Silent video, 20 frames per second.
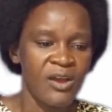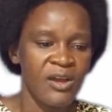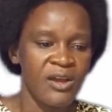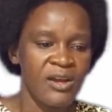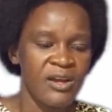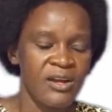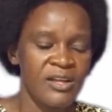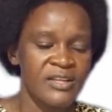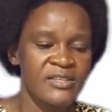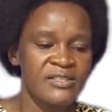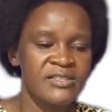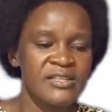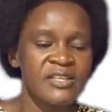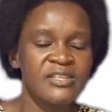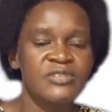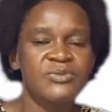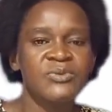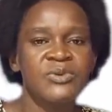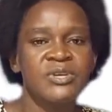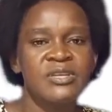Let's
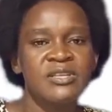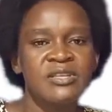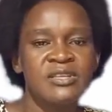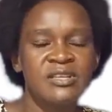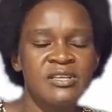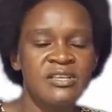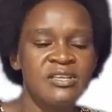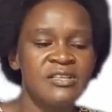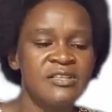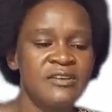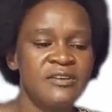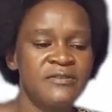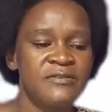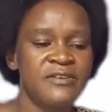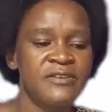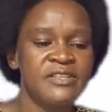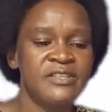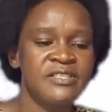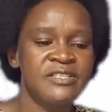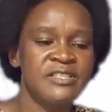start with the
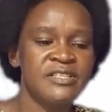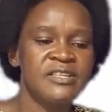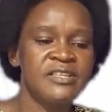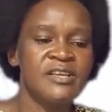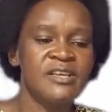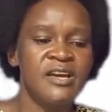first